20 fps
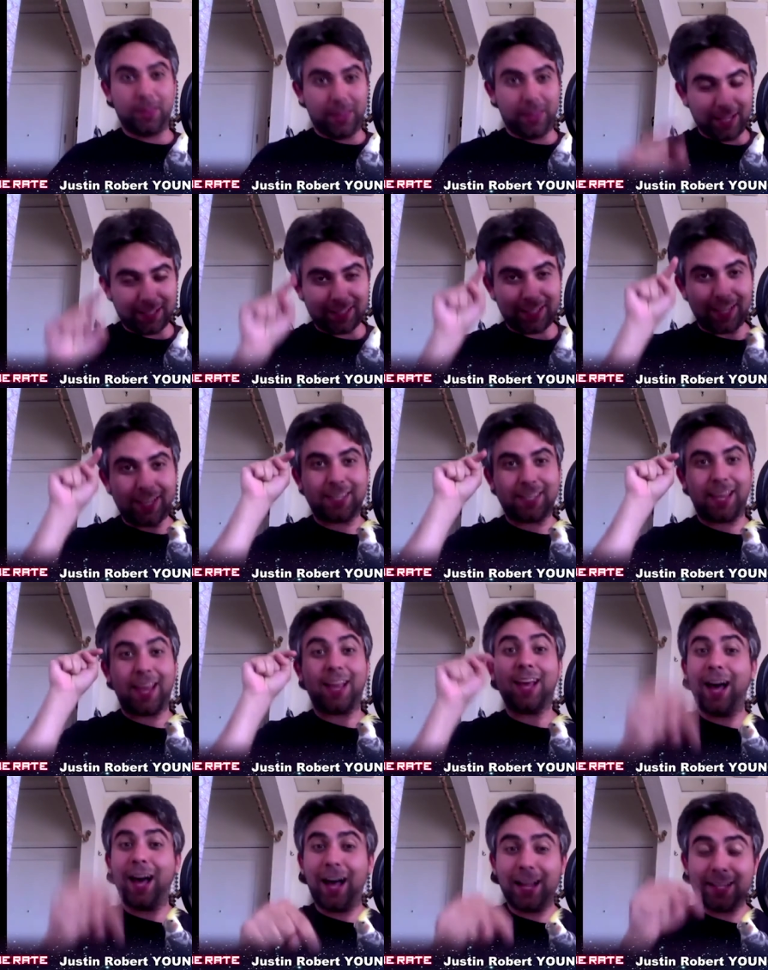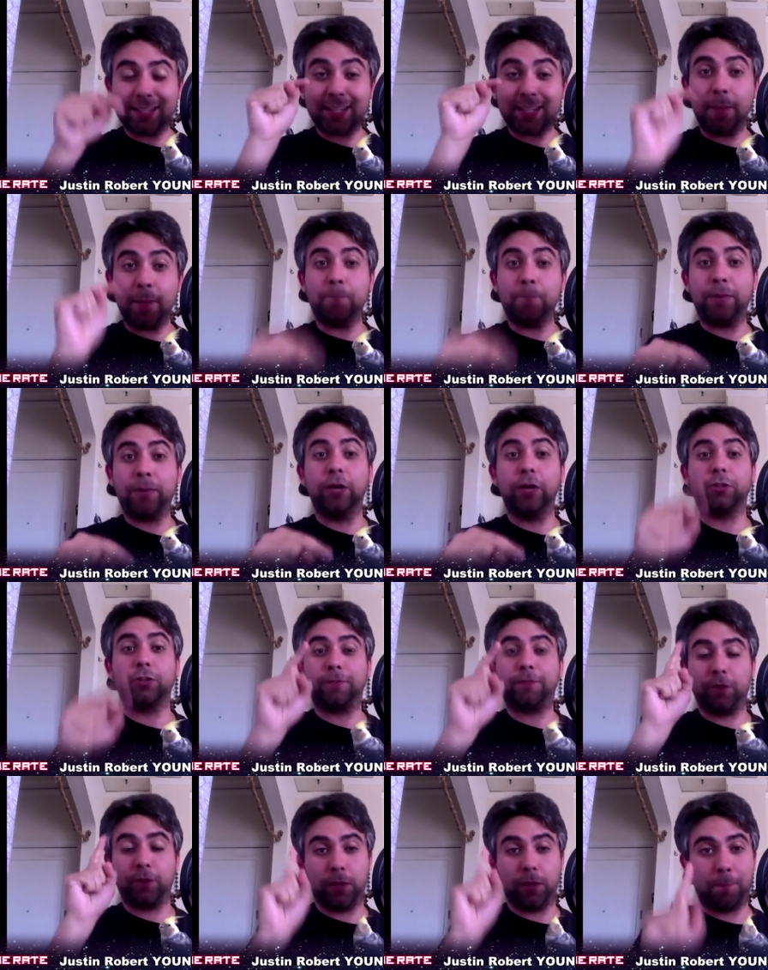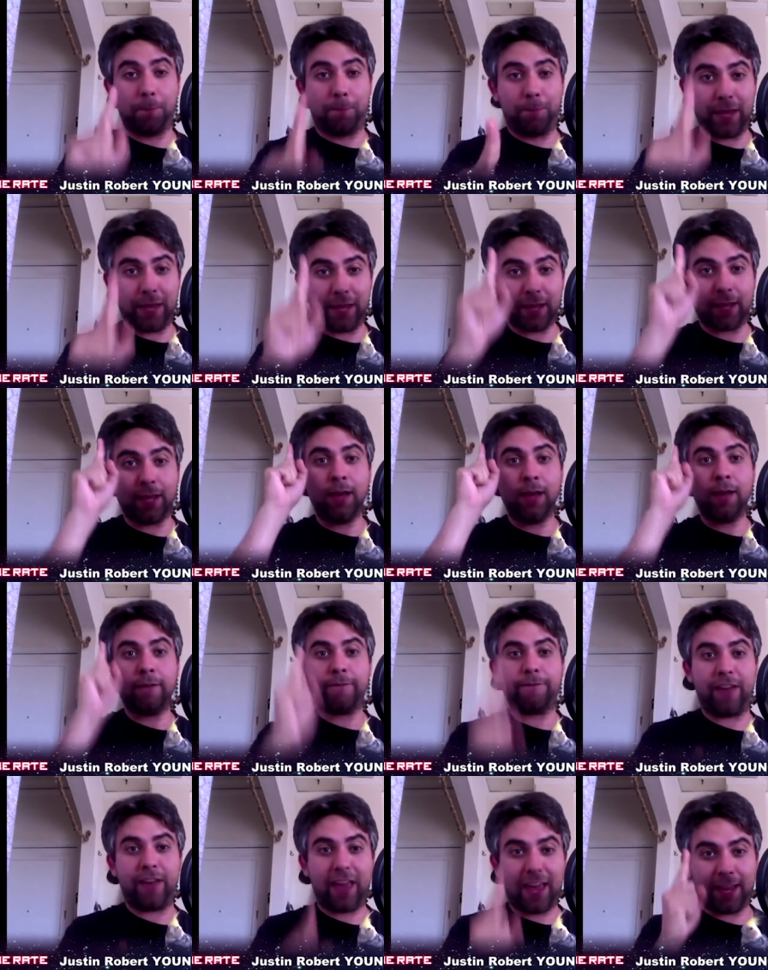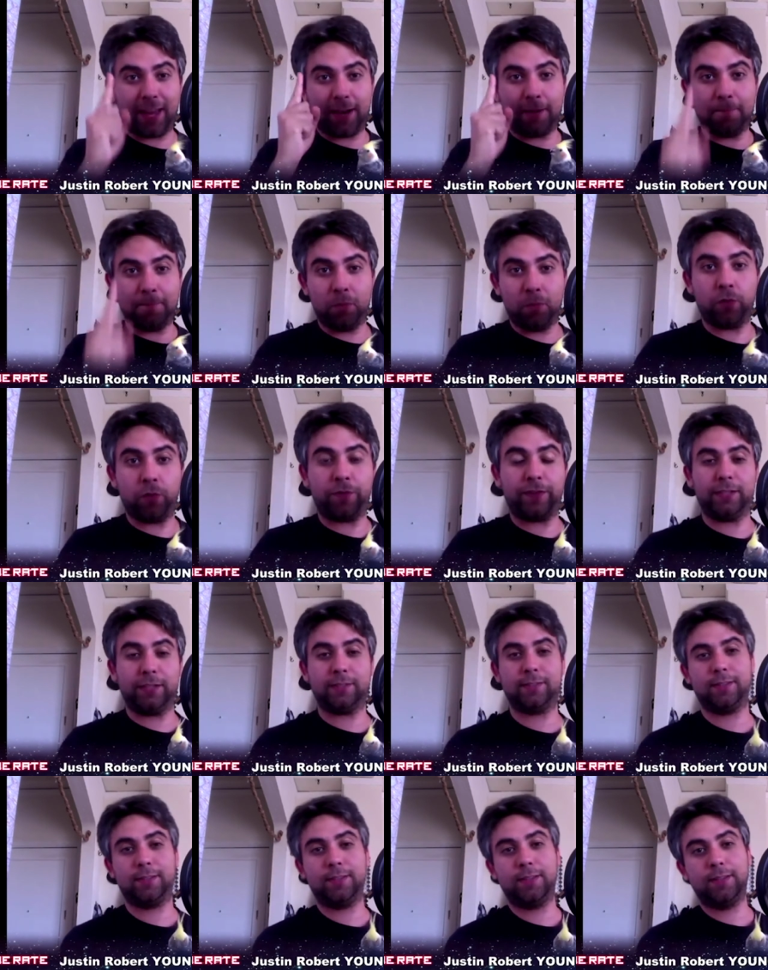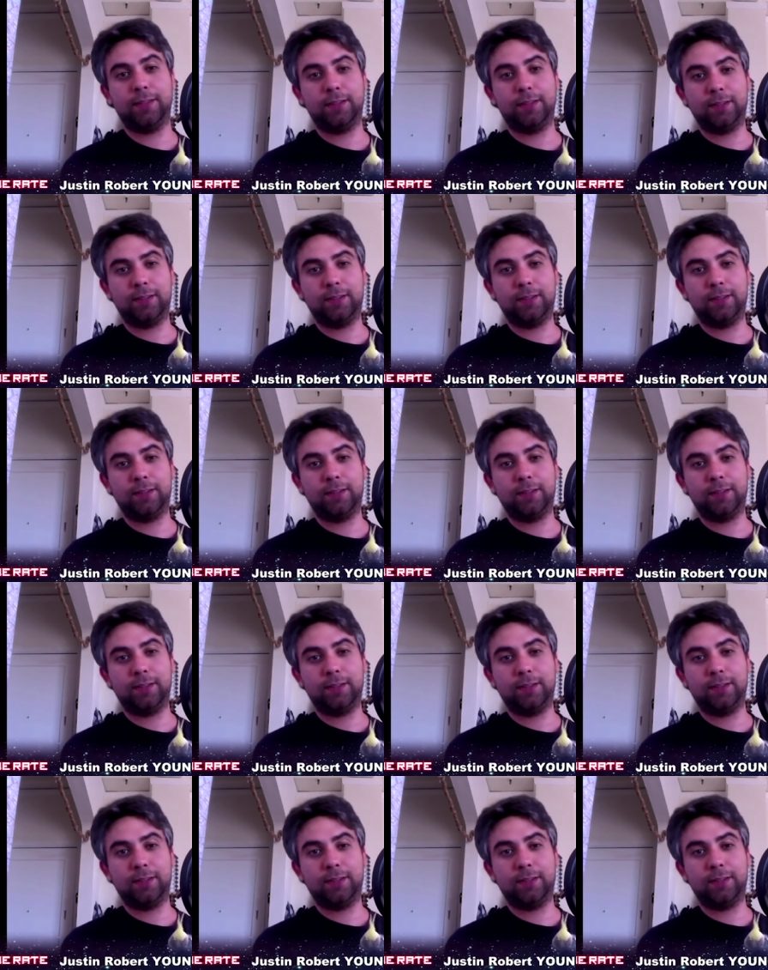This is a uh, concept built for the big fan movies.